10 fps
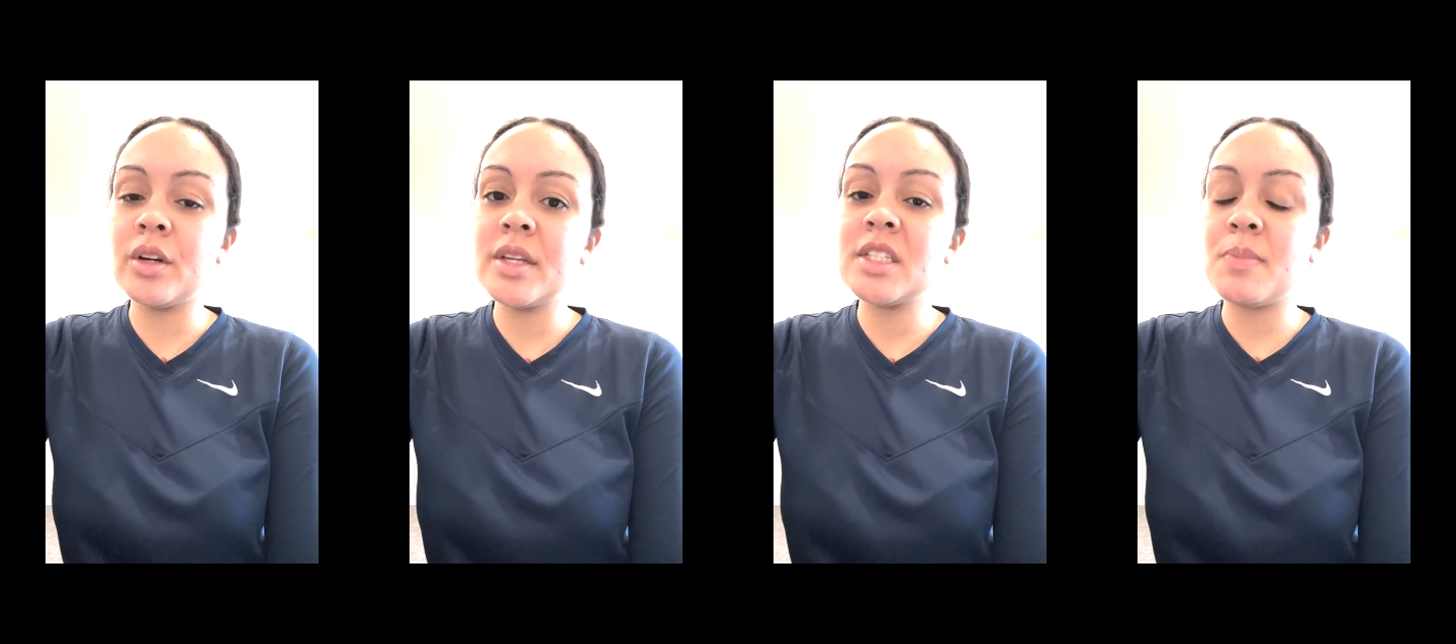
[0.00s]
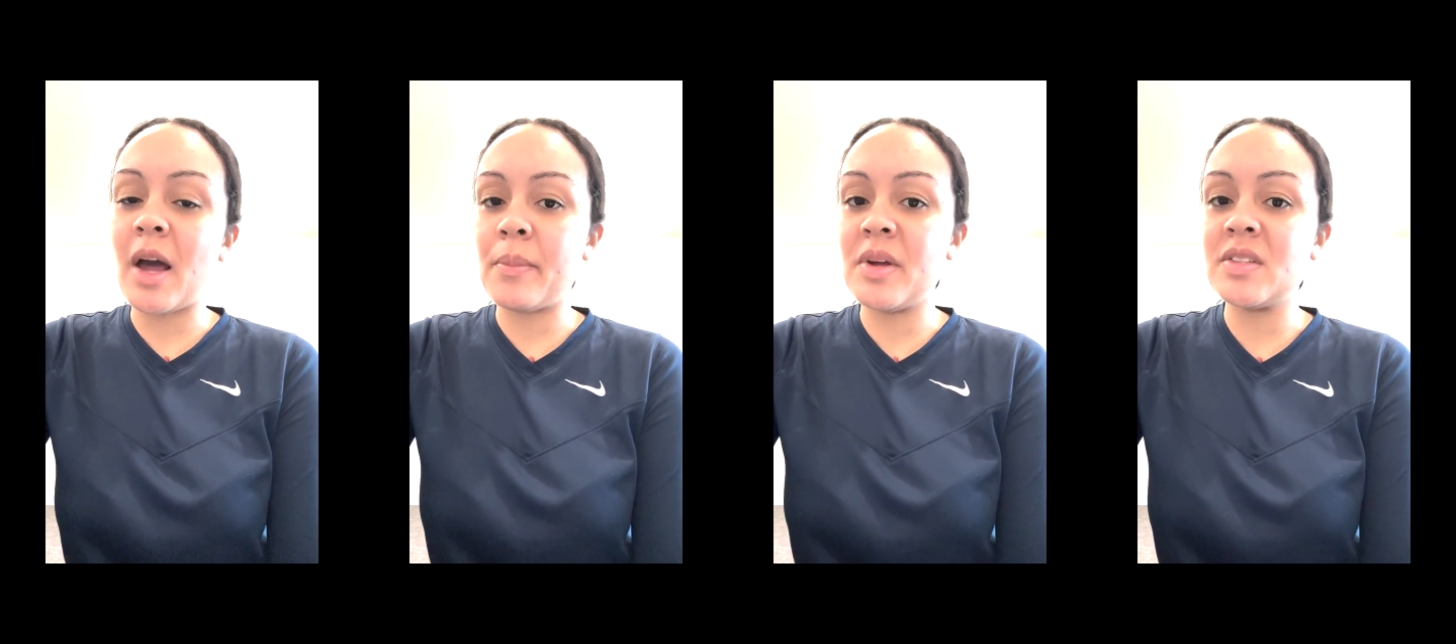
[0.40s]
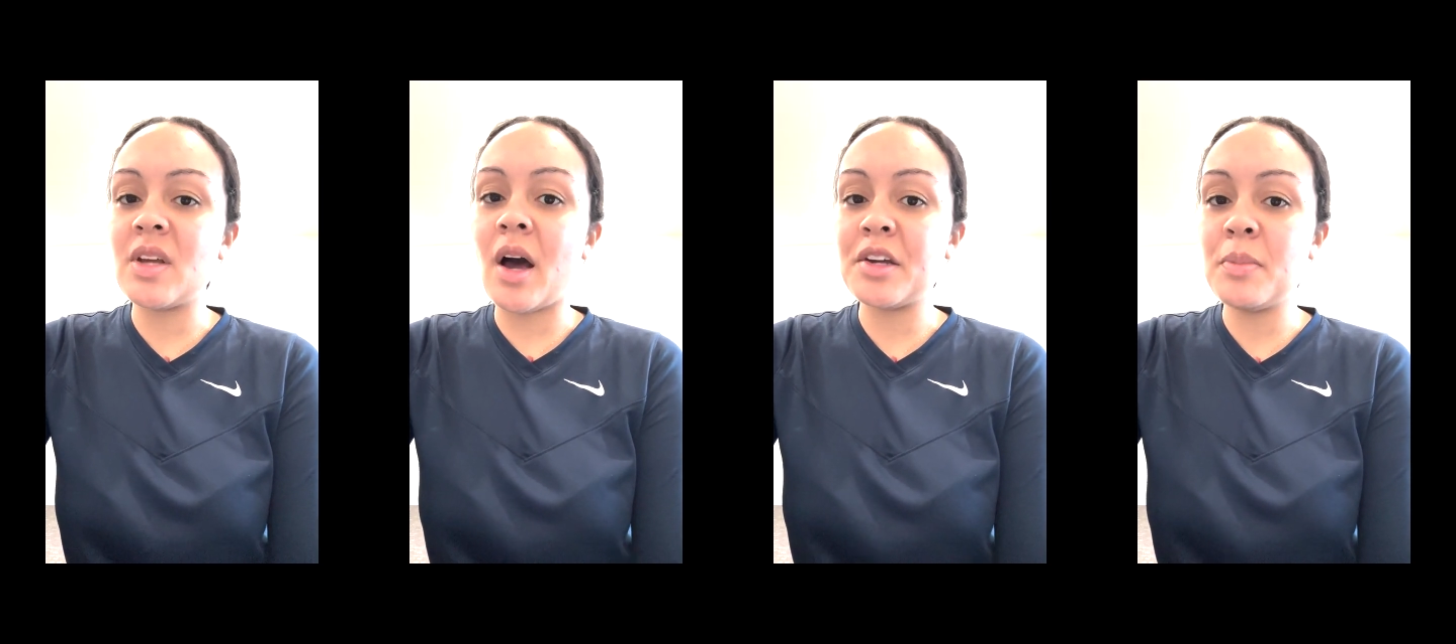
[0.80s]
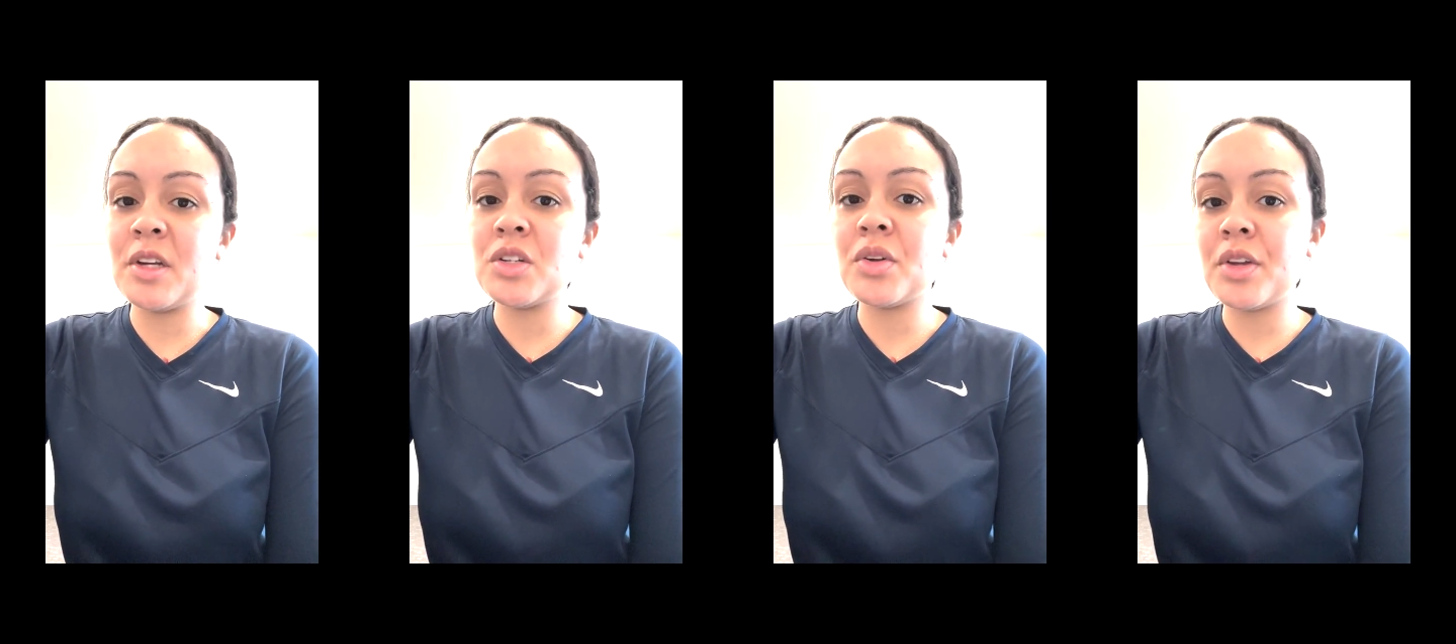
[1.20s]
and Spackman's
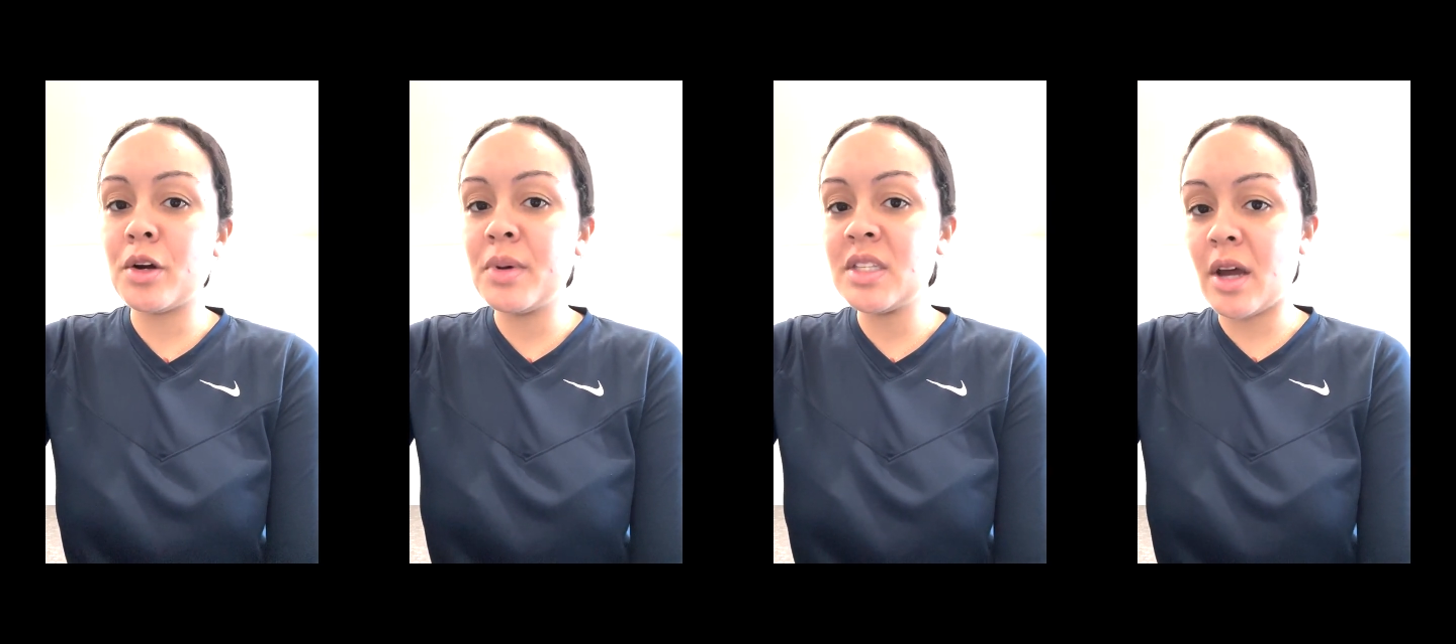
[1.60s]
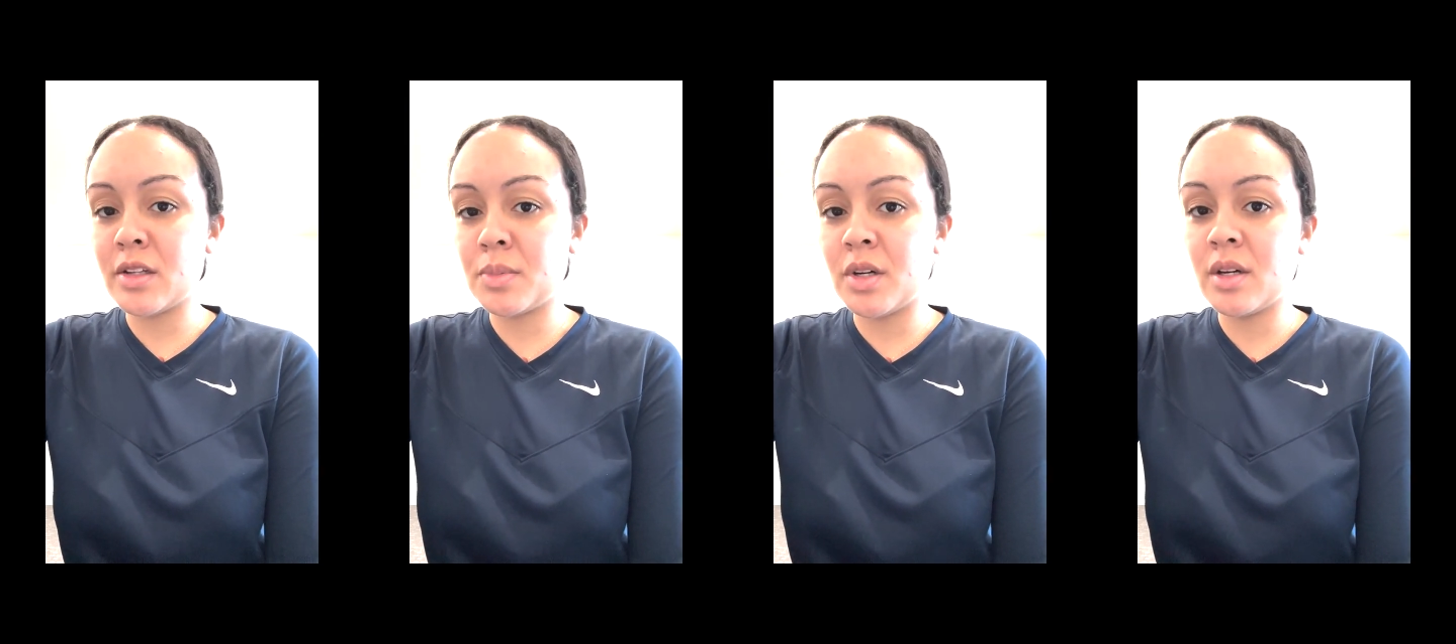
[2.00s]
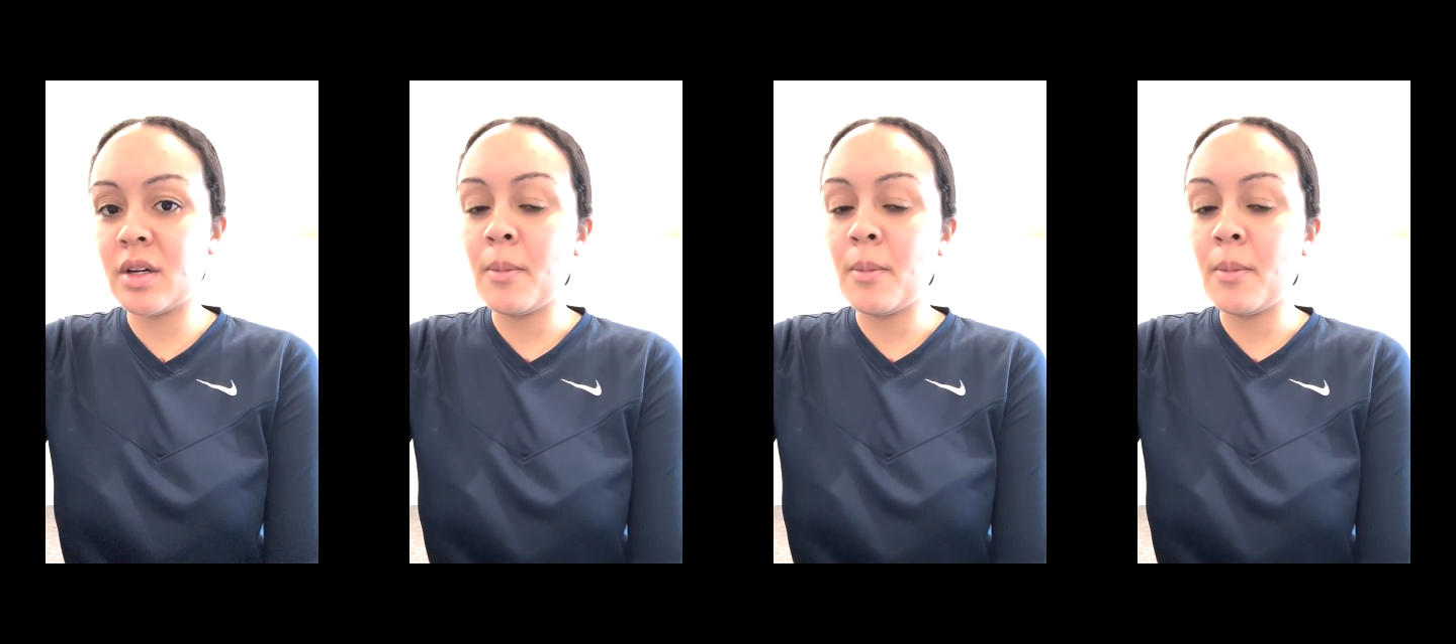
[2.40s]
occupational therapy textbook,